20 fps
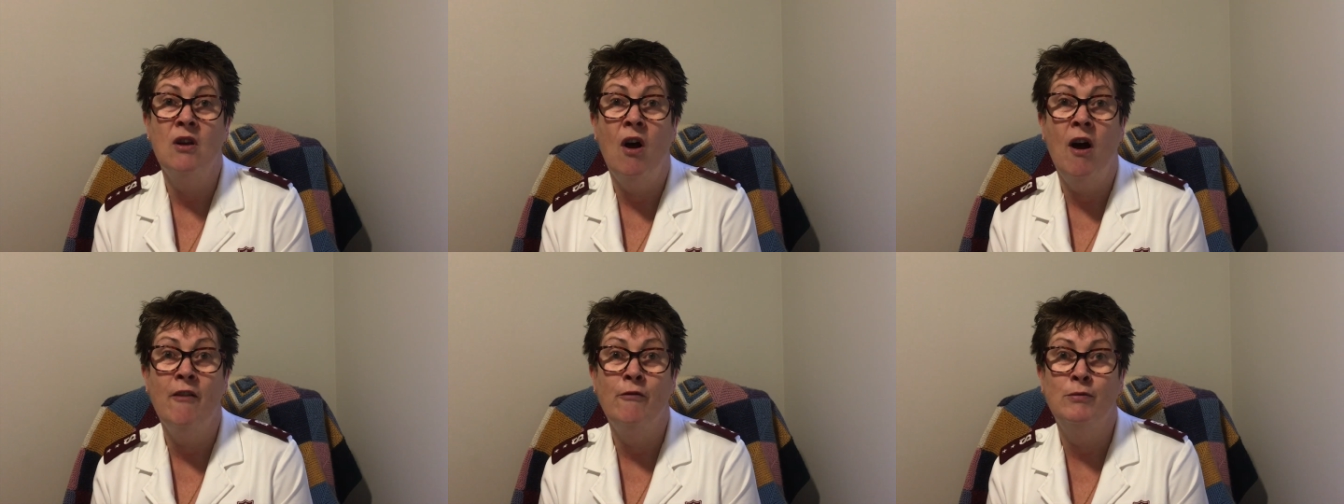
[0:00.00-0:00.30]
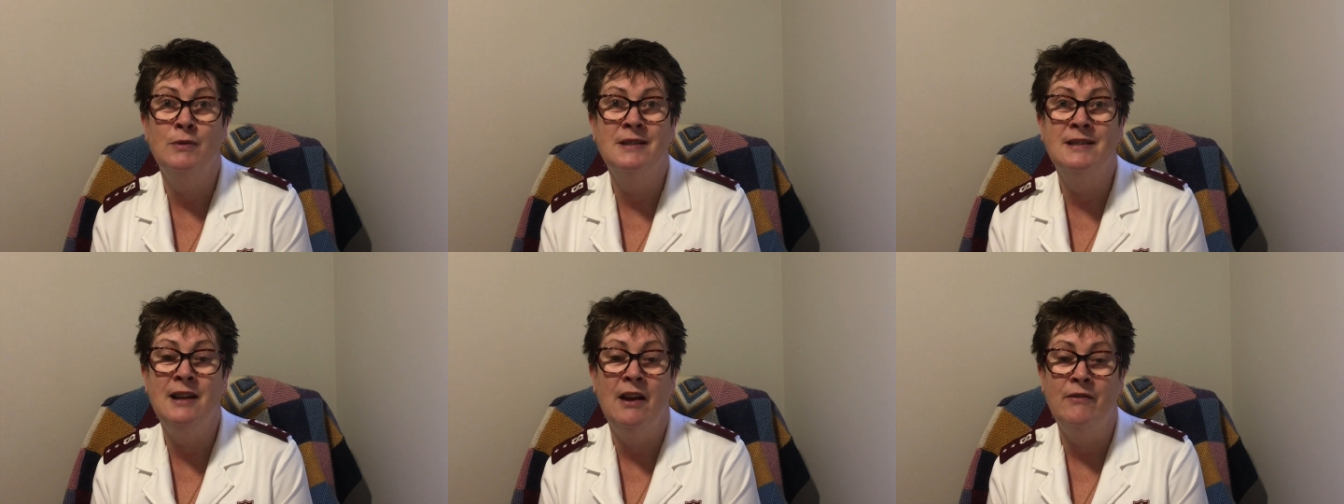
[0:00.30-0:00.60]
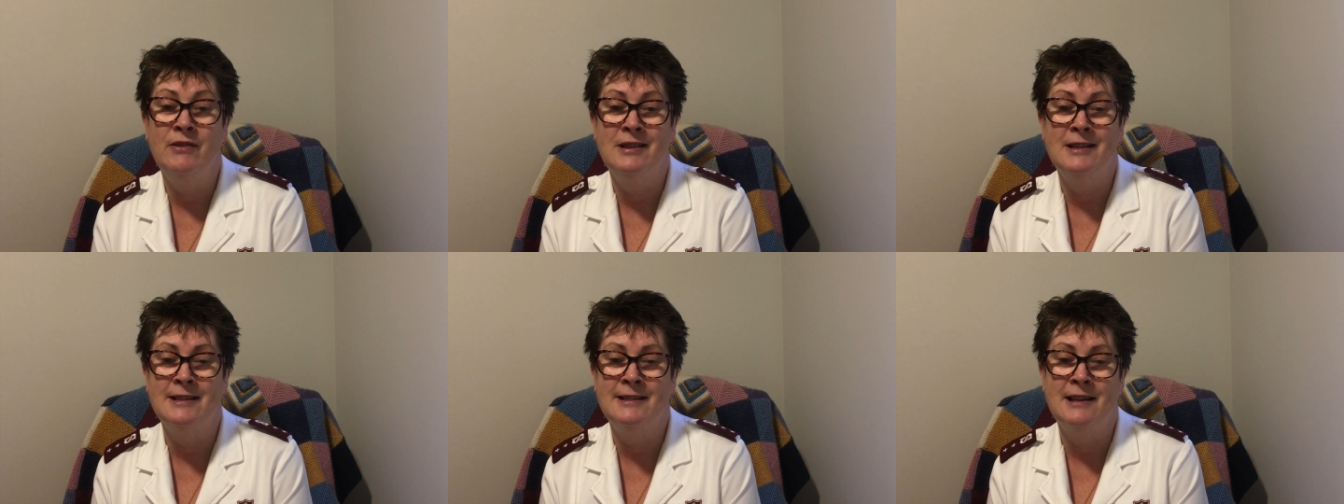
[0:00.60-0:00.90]
life was
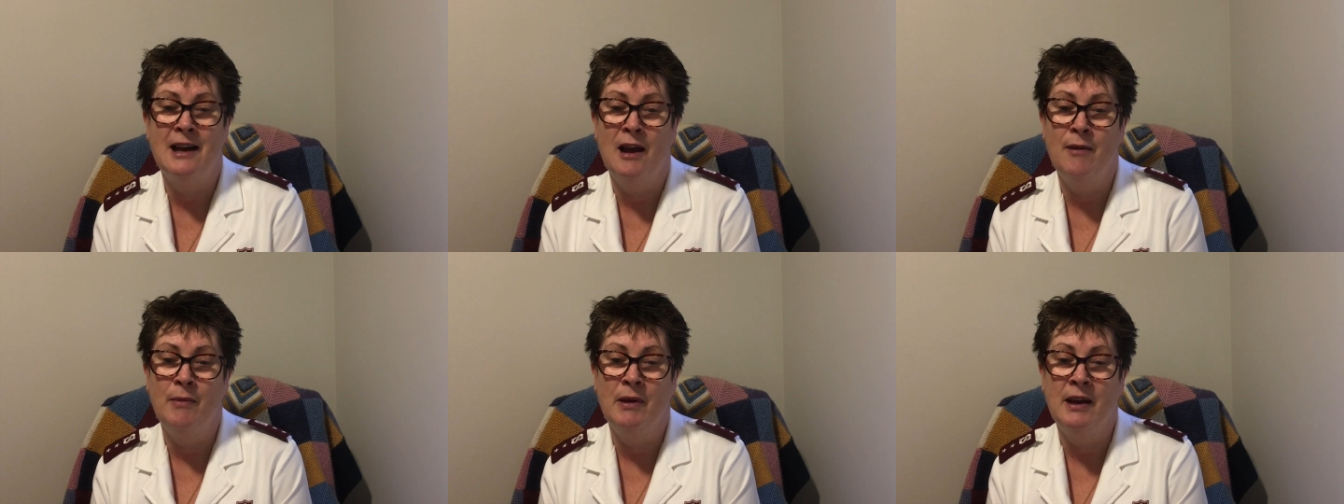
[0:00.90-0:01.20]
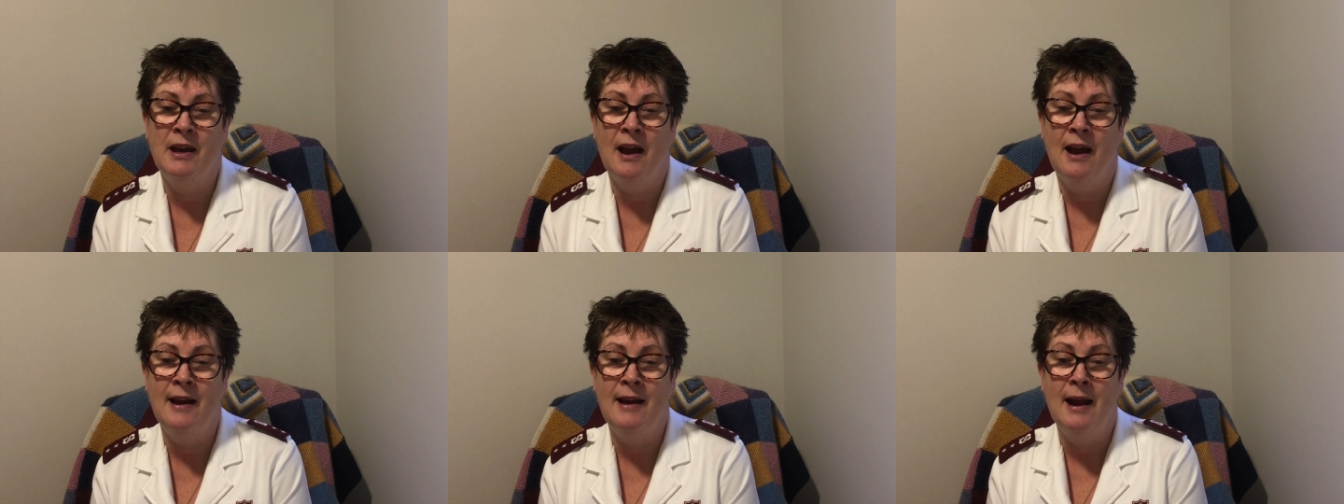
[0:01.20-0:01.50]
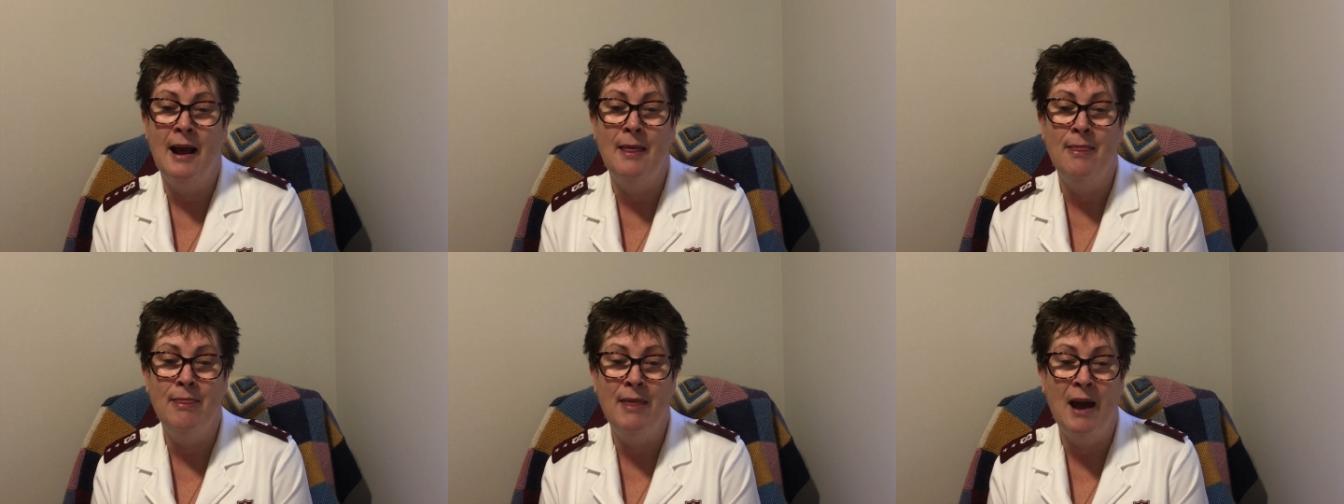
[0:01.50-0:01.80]
never the same
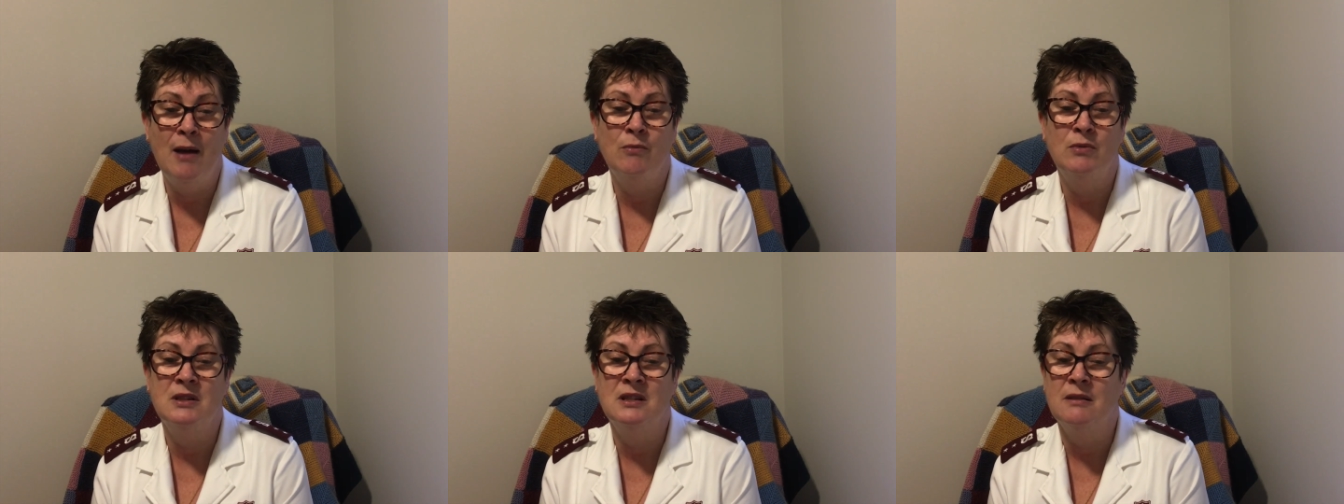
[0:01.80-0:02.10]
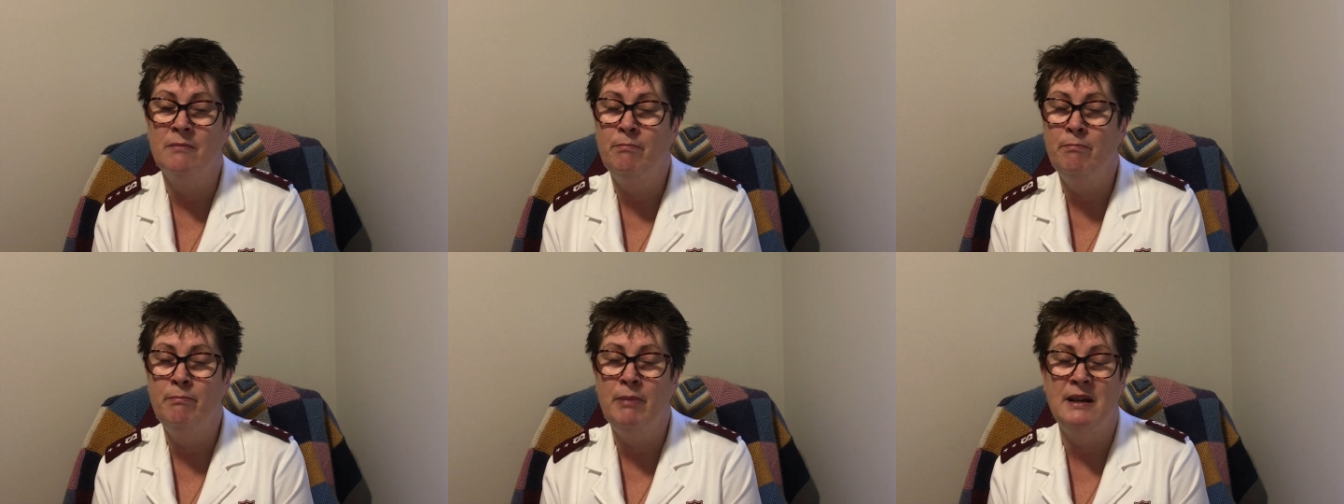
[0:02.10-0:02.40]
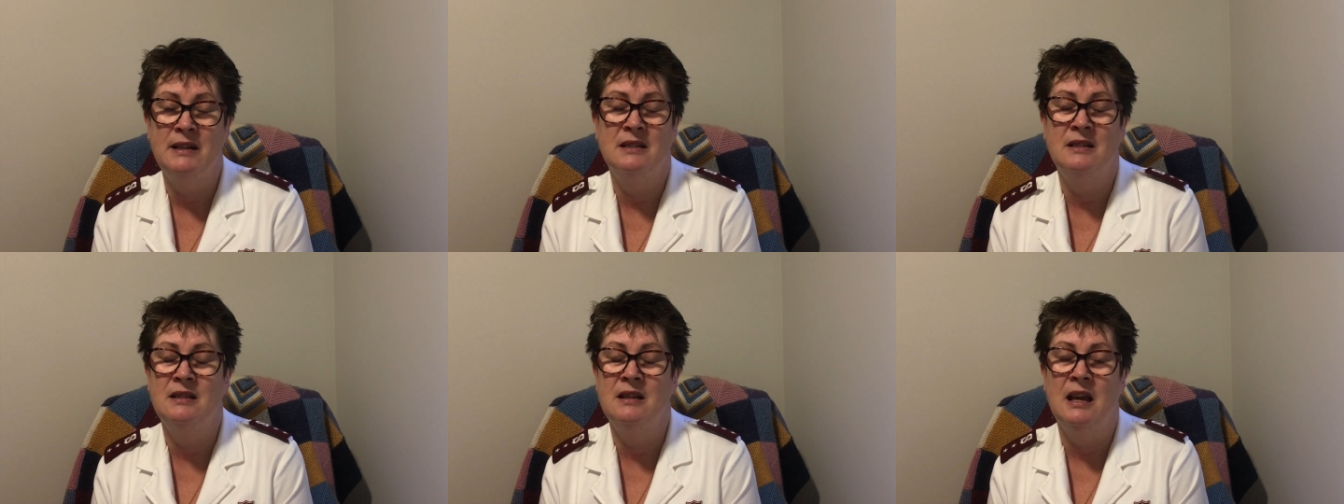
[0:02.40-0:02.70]
again, and that was the
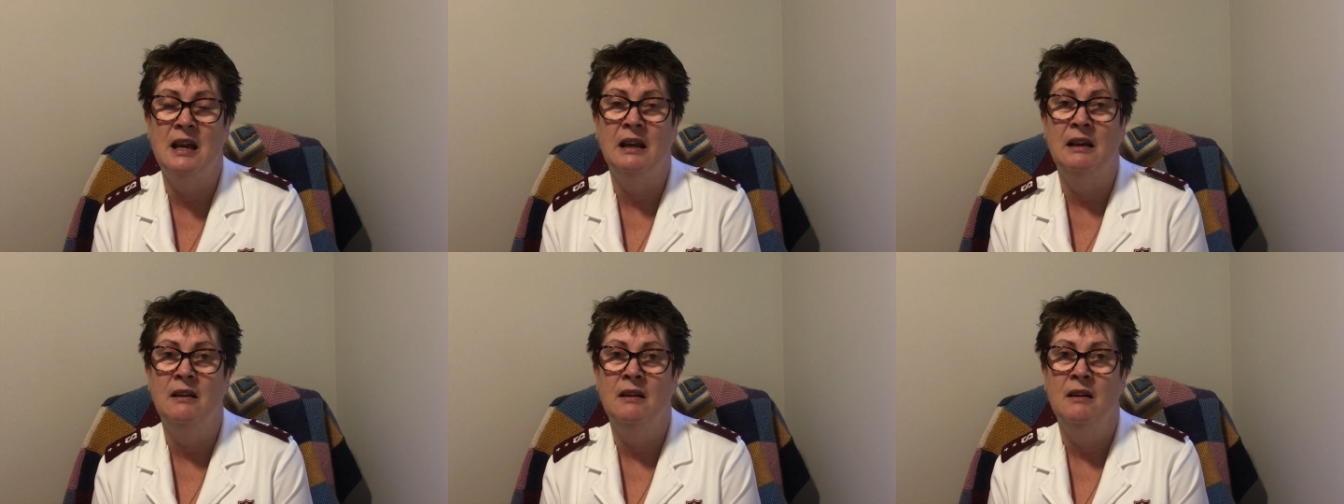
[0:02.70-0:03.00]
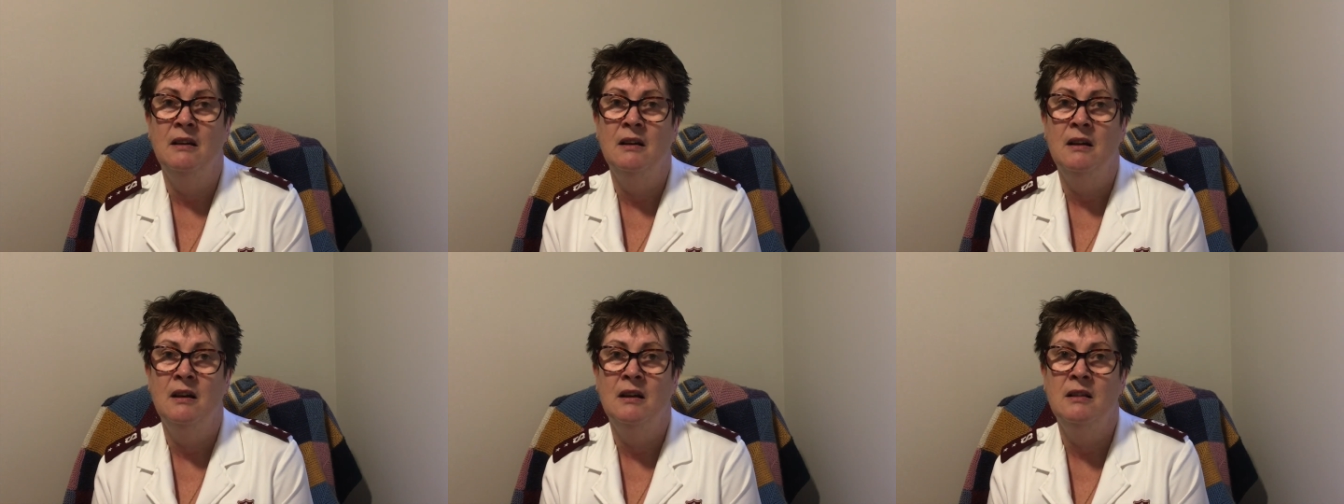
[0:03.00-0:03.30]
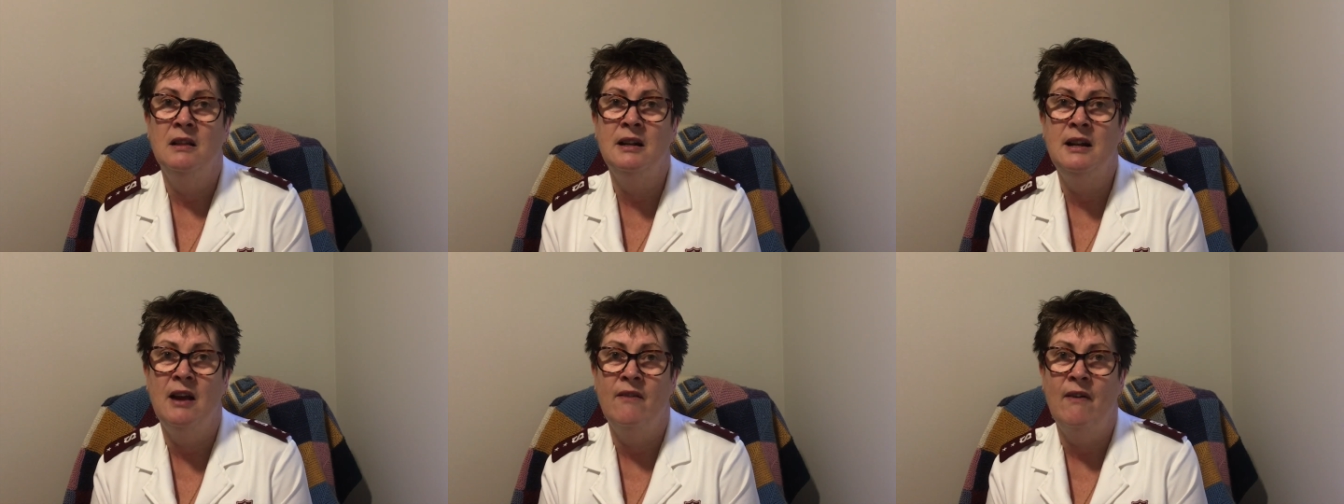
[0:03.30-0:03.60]
best thing
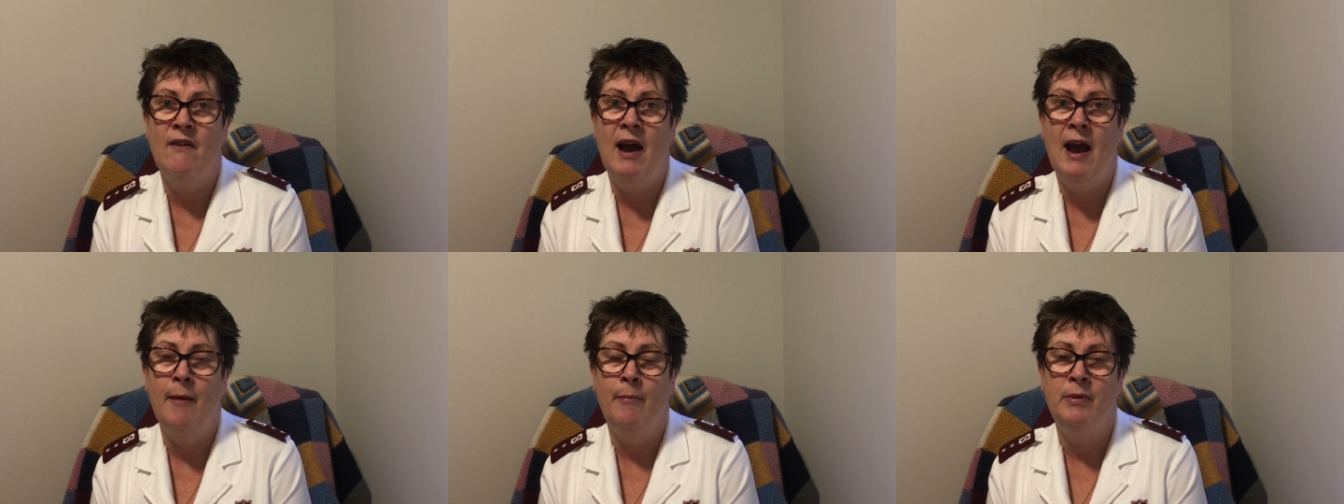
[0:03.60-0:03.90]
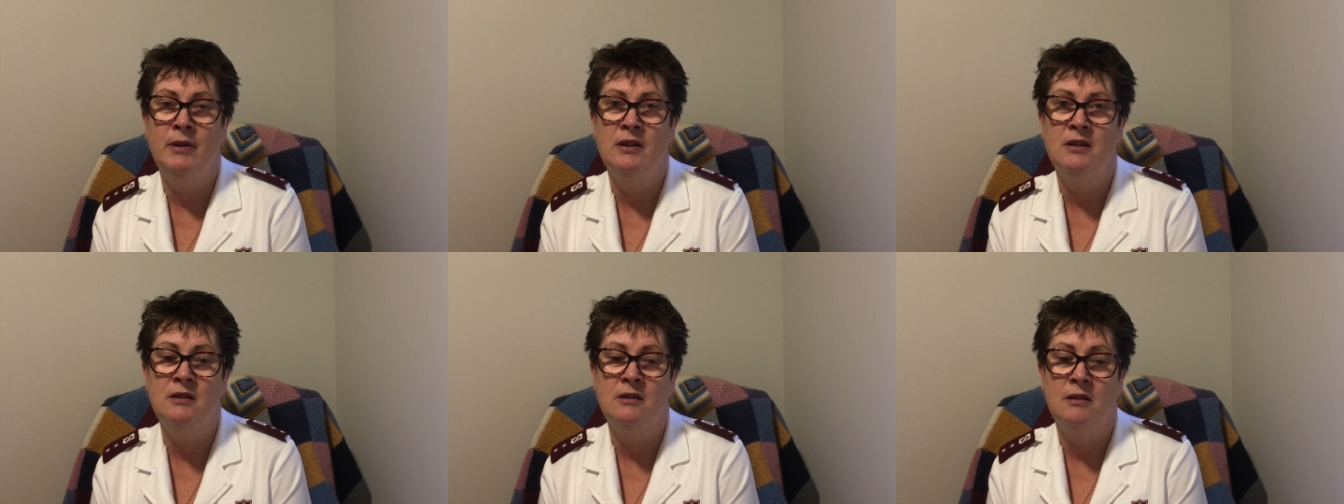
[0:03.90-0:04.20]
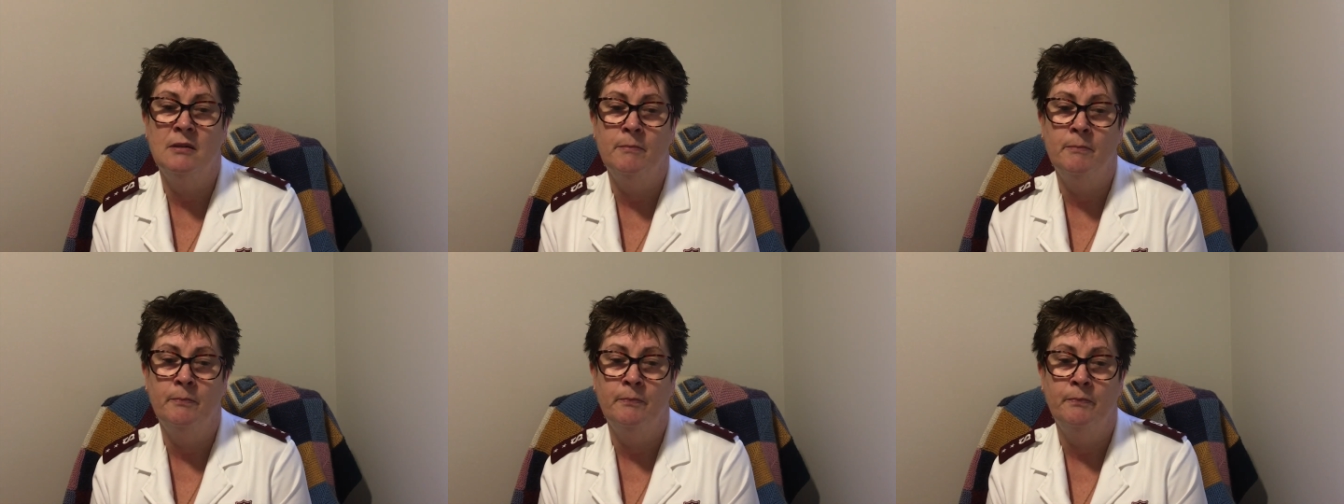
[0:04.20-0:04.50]
that ever happened to
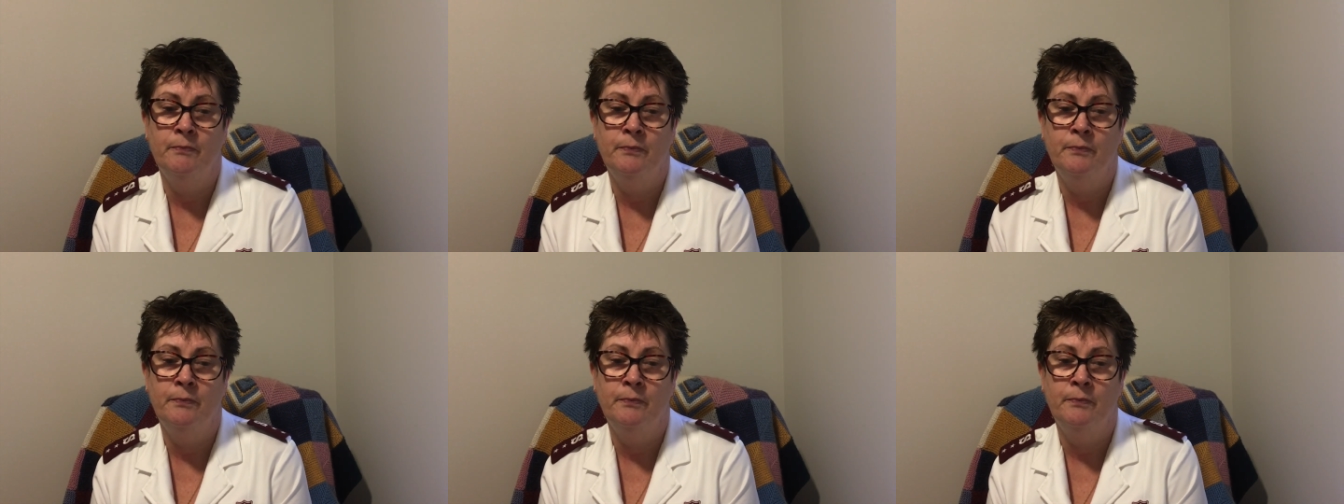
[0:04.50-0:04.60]
them.